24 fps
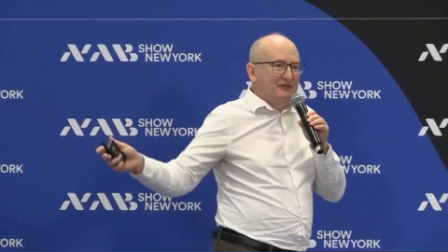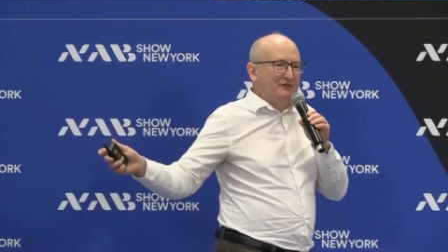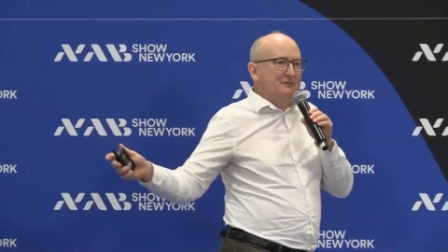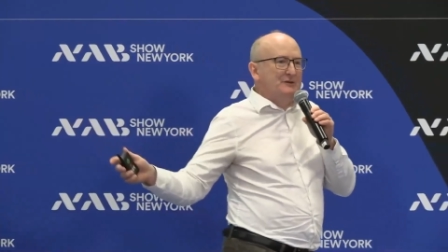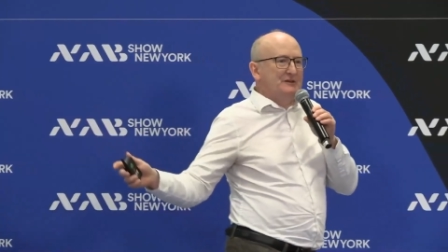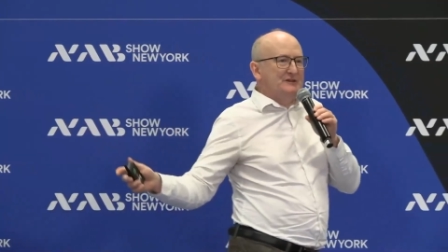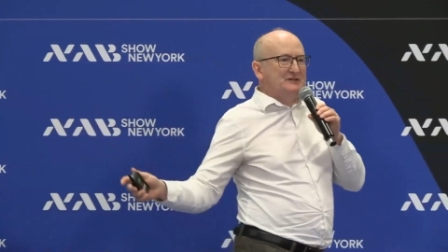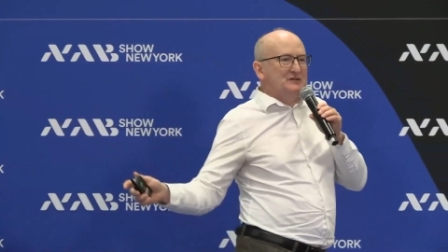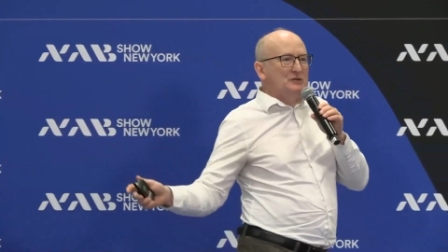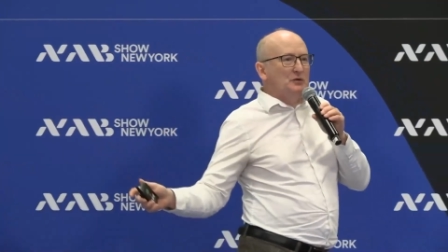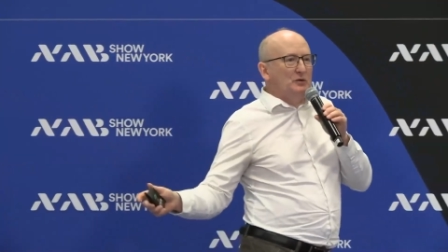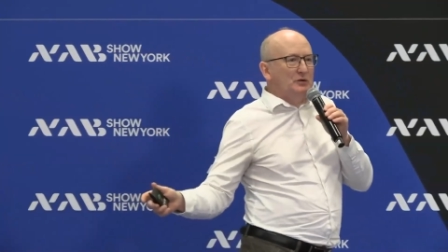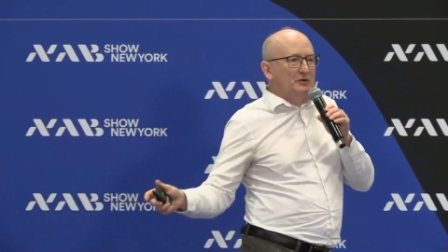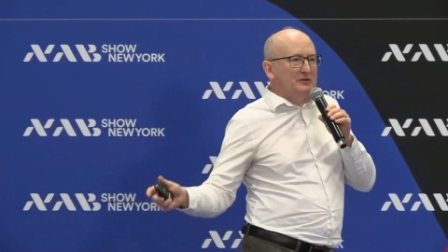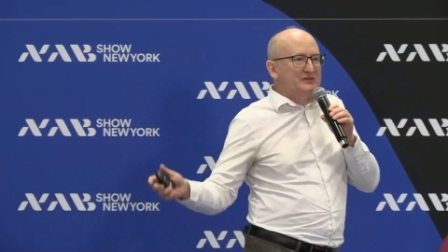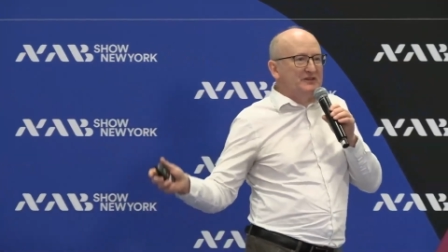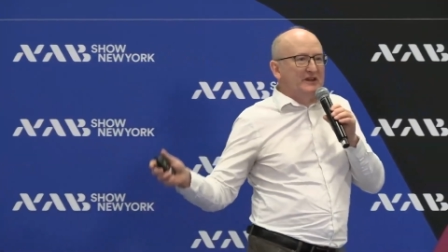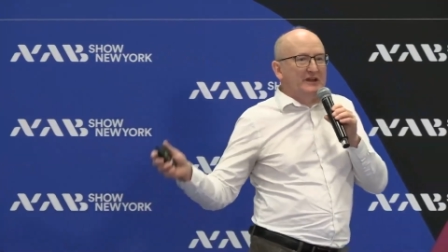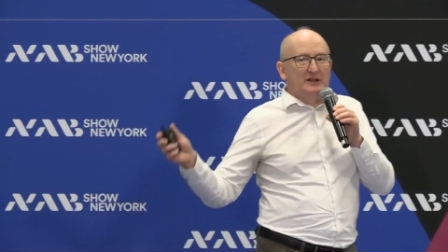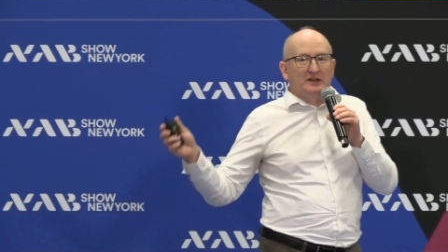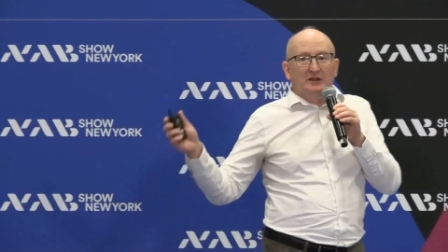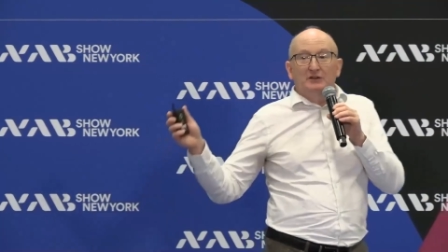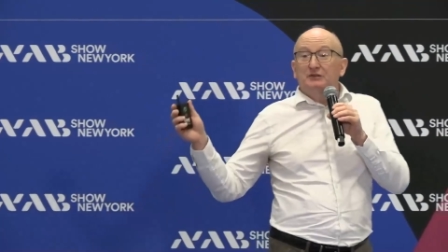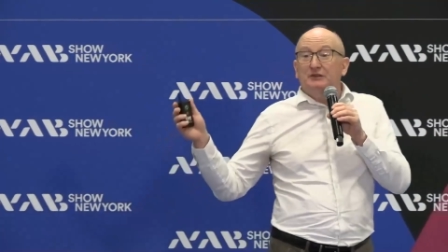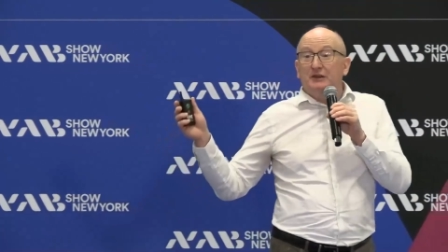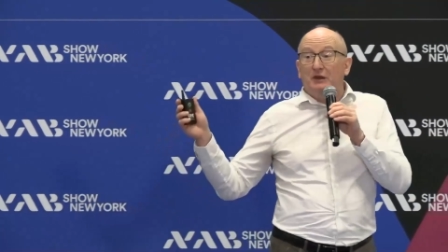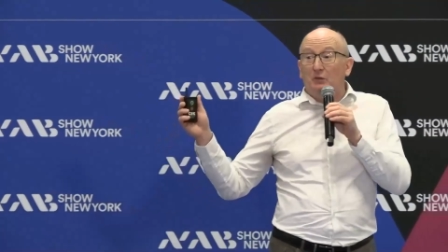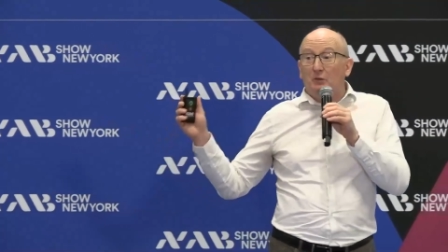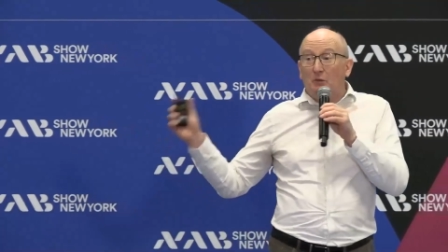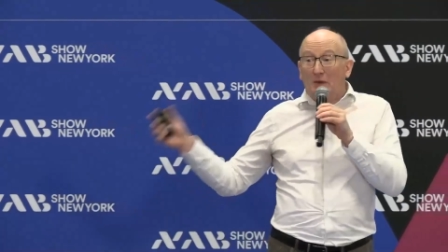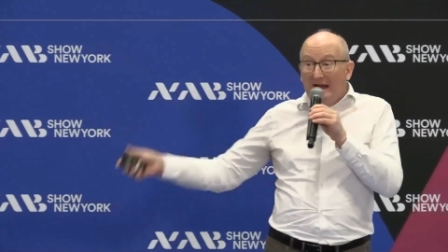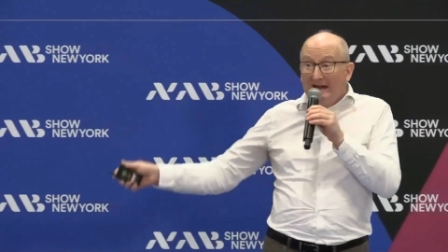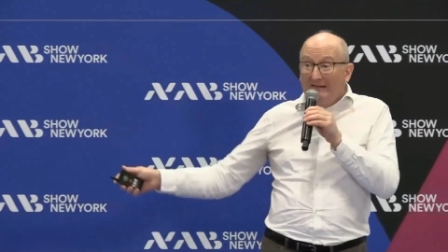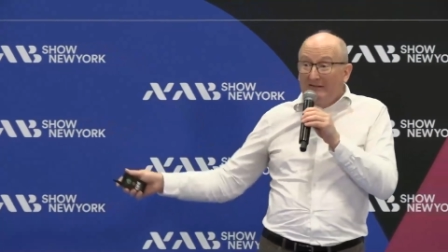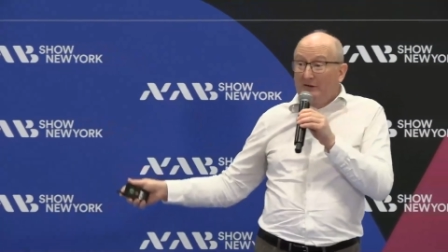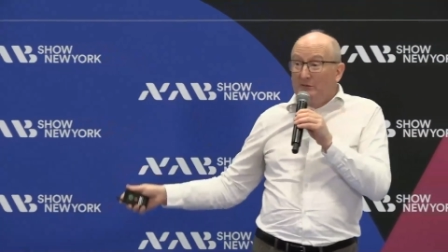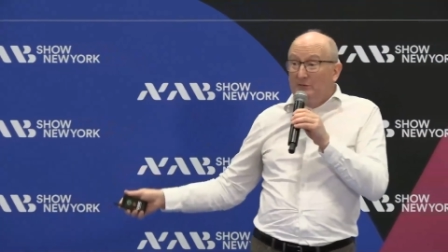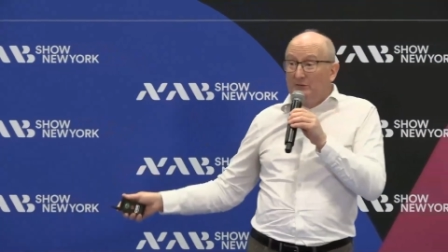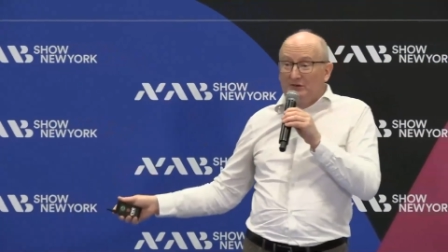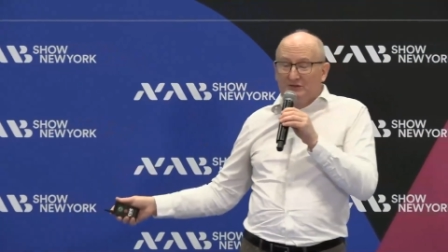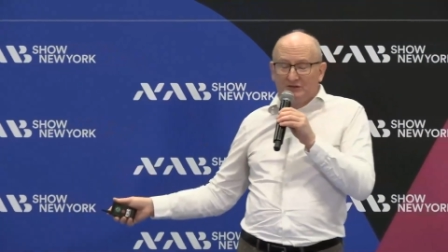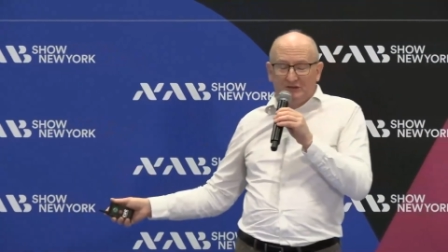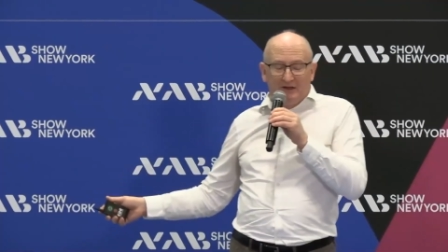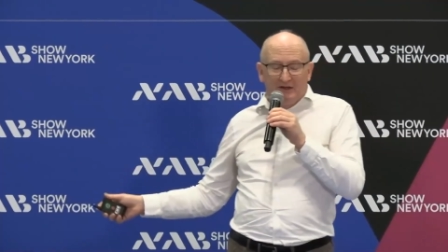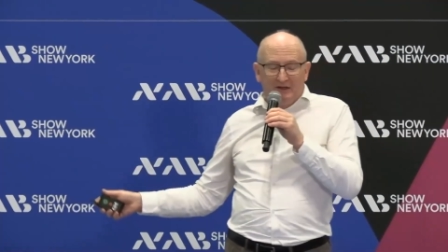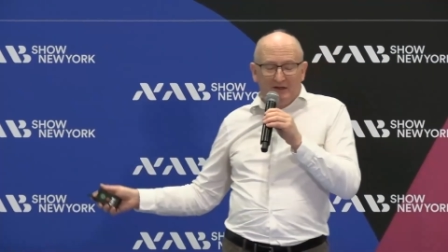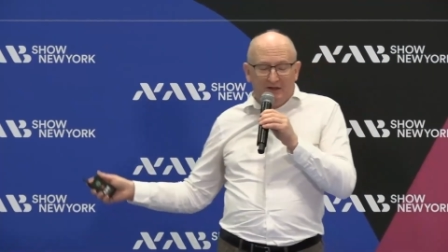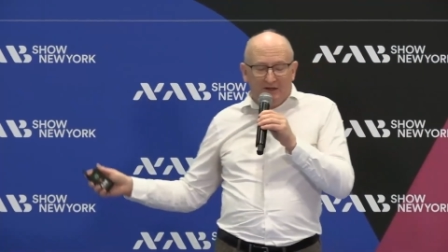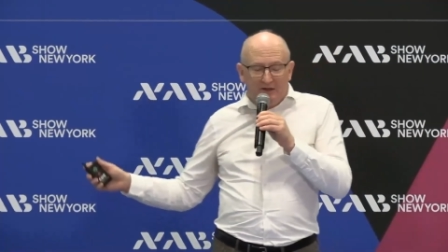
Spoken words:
from the source, including where it was